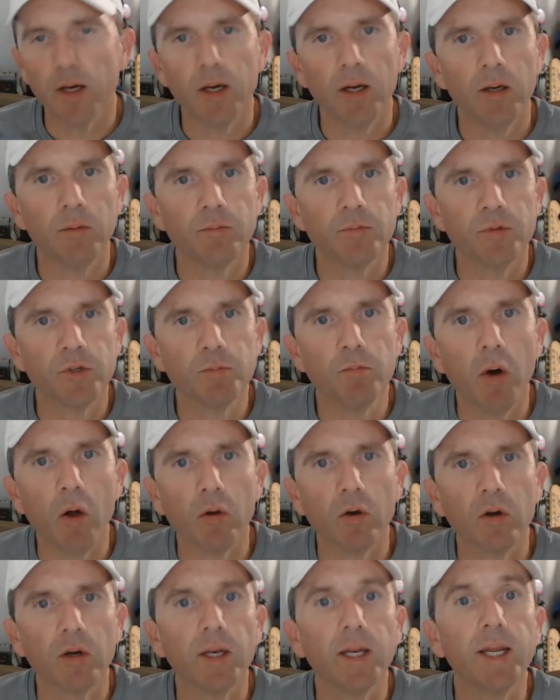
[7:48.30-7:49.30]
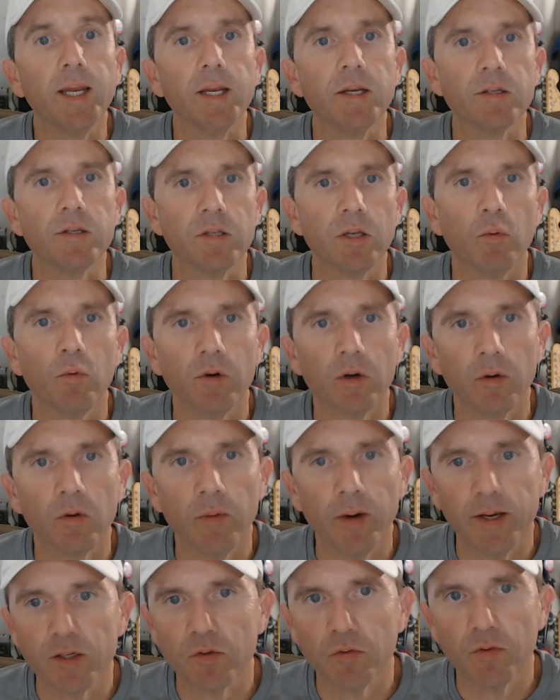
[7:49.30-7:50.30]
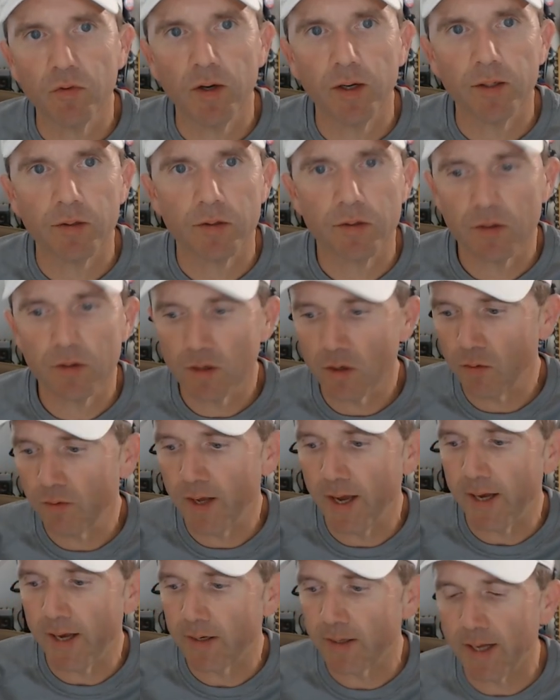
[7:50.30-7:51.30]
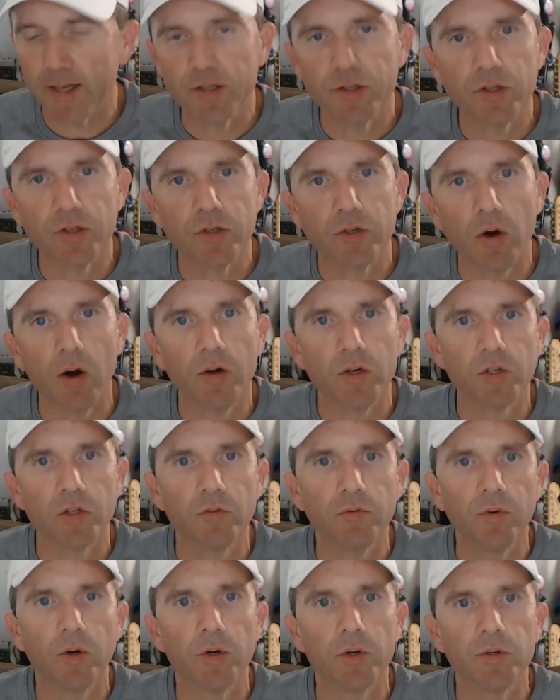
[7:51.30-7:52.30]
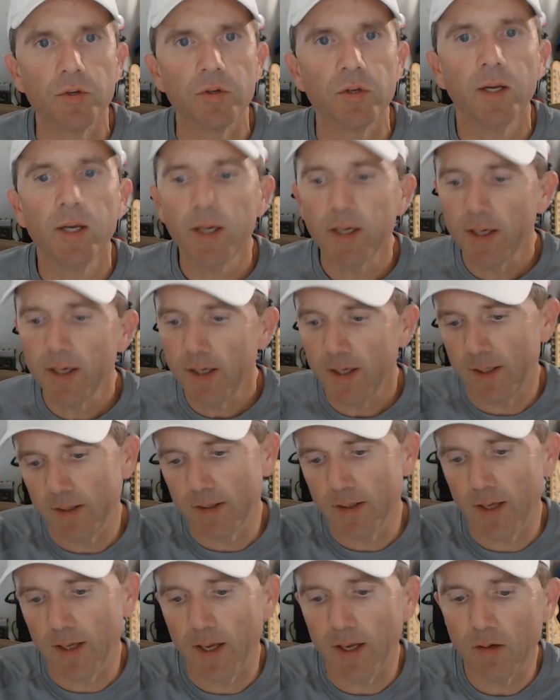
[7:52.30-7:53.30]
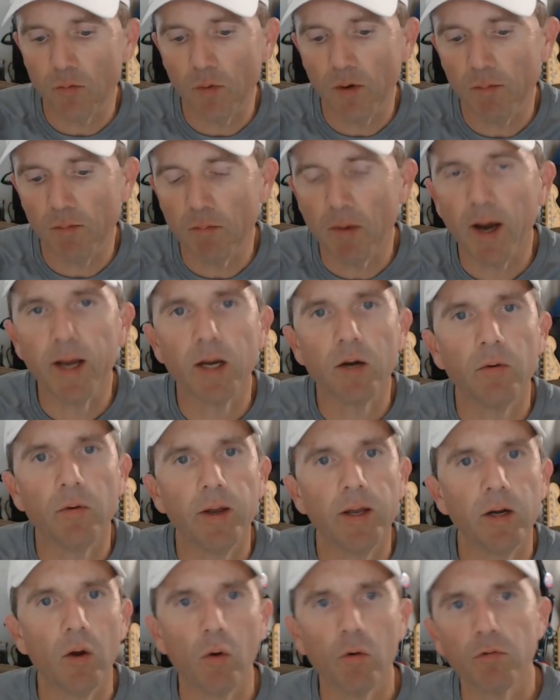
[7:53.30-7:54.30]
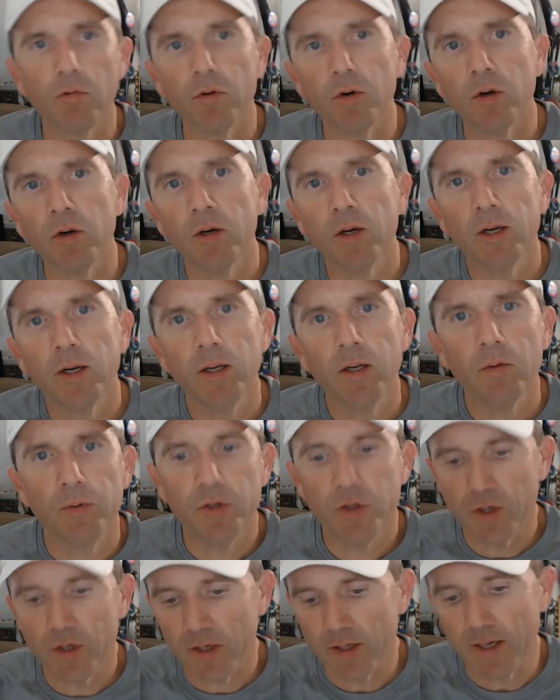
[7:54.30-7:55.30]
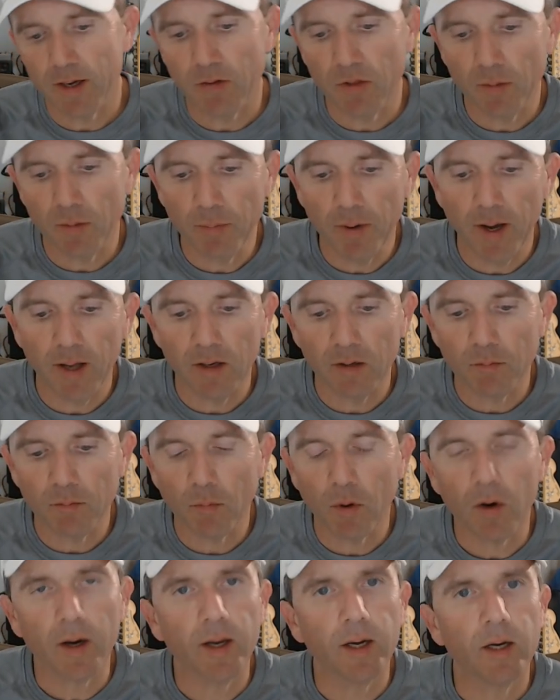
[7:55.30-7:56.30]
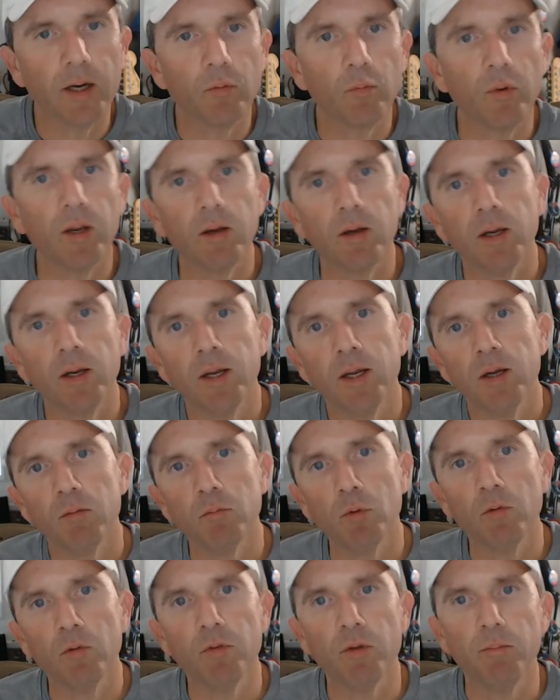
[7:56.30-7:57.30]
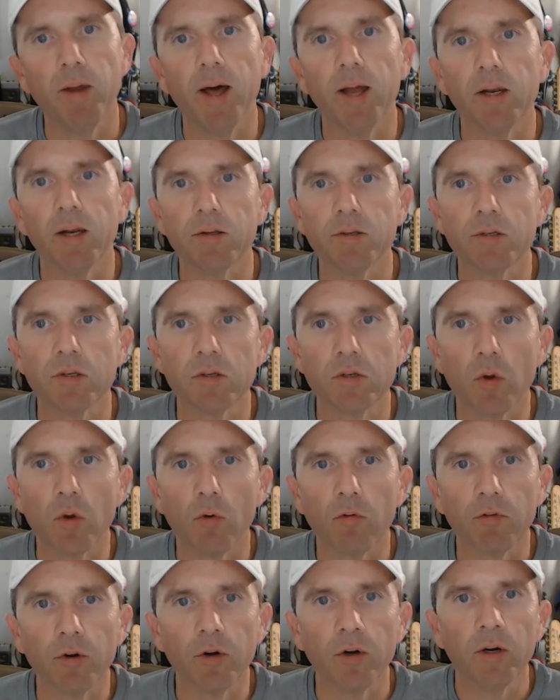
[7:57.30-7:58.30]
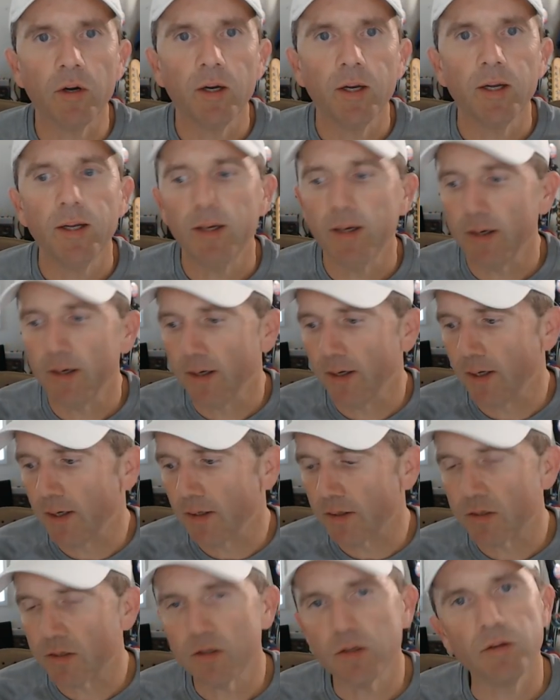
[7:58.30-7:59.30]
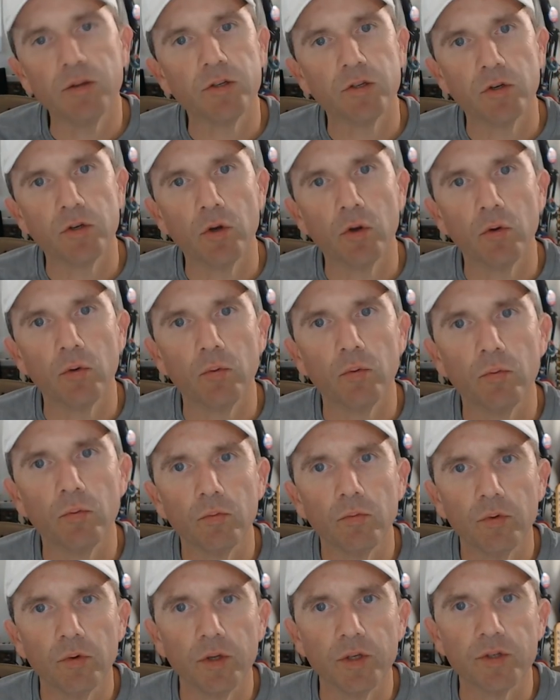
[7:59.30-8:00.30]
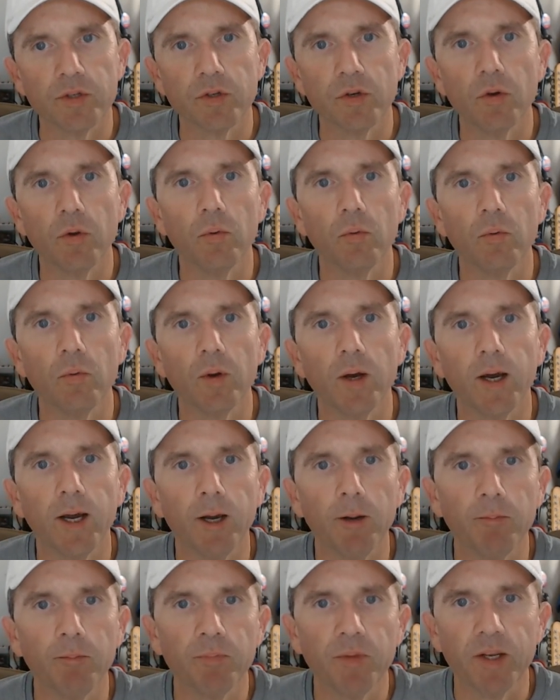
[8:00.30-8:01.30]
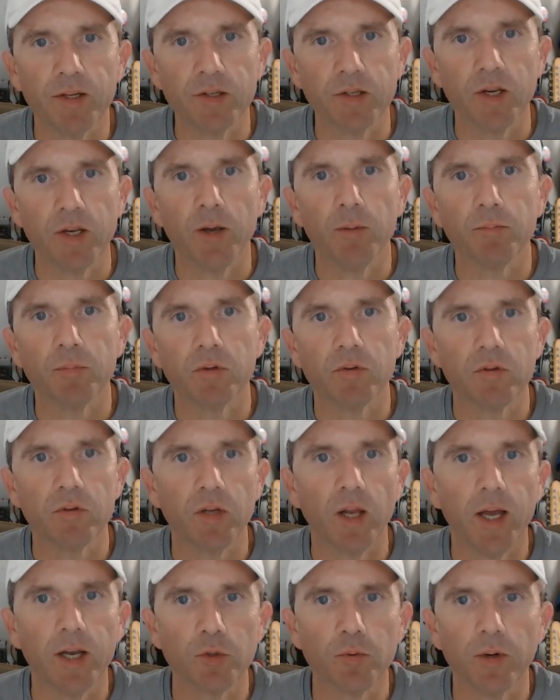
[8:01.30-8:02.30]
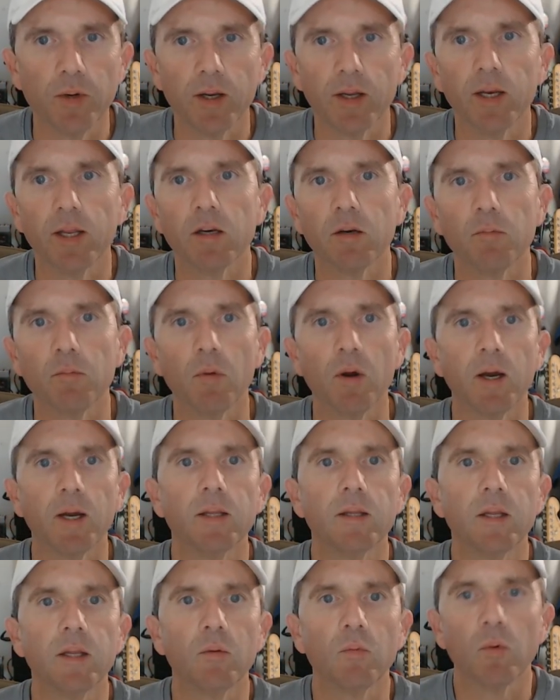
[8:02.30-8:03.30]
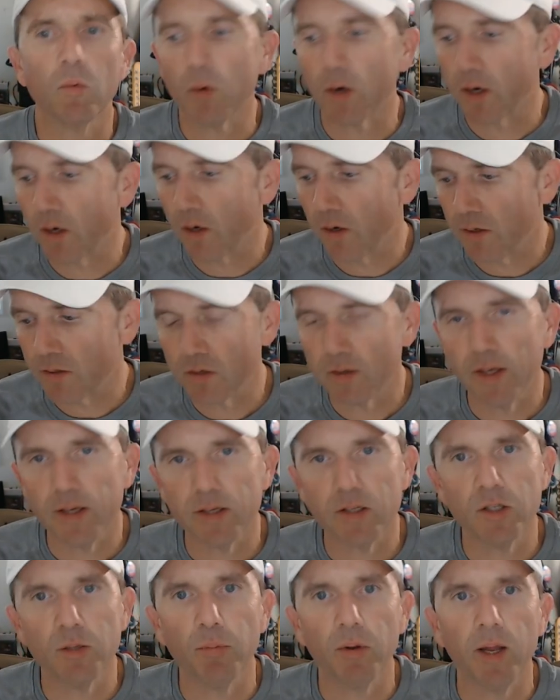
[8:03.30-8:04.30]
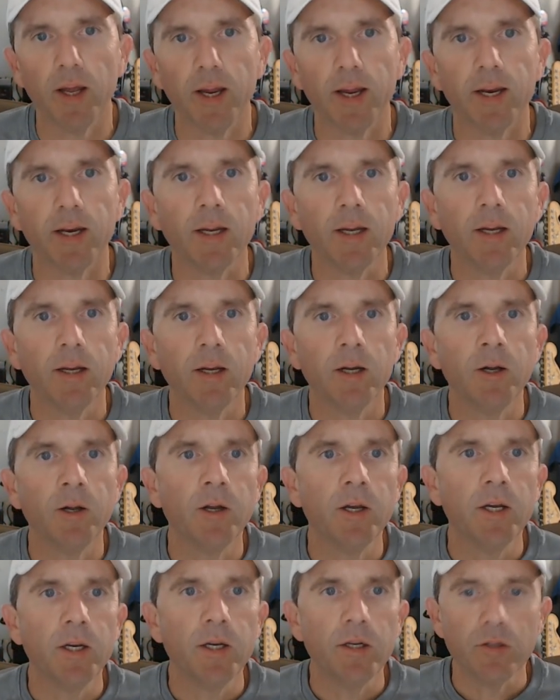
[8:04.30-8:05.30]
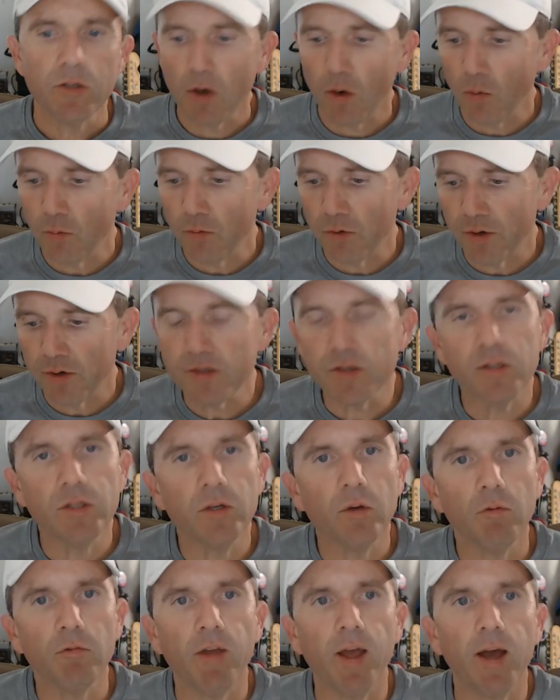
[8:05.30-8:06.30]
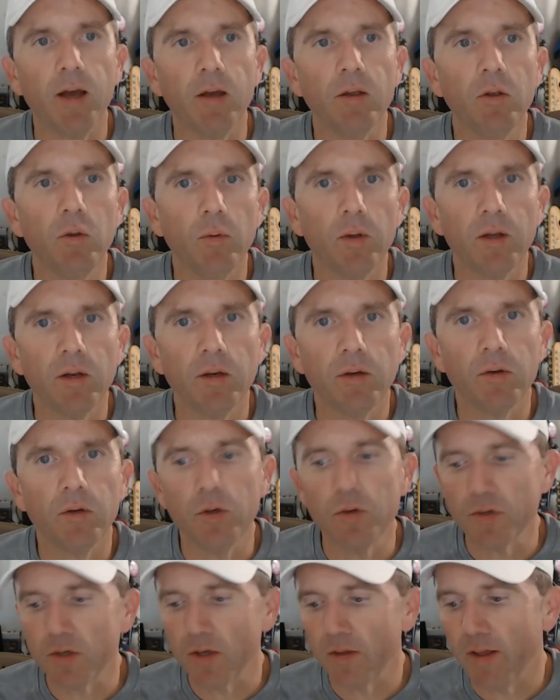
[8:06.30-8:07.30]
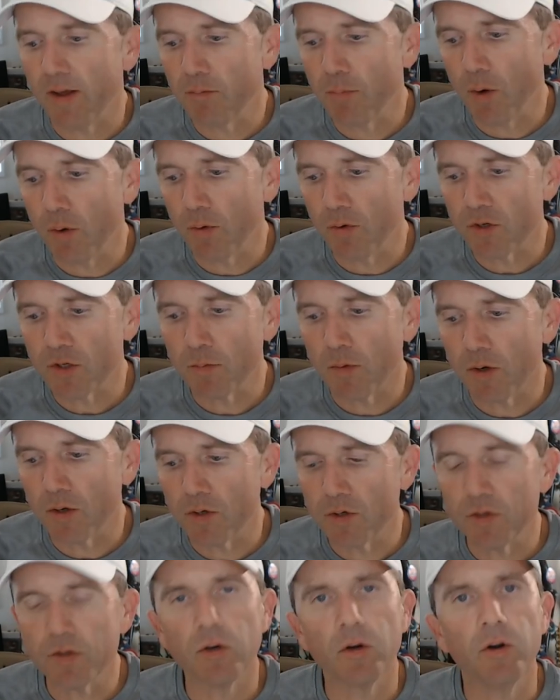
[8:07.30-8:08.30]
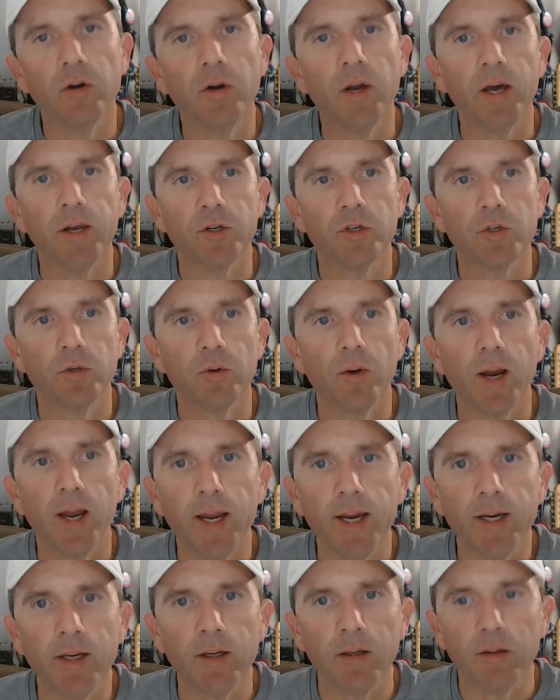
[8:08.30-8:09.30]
smaller leagues that want to raise funds. So that starts first, and then we migrate over, we shut down the pilot market, and we move the balances over to this new exempt/regulated market that we're working on. So that's the plan. So there is still value in using that bonus margin to learn how to trade.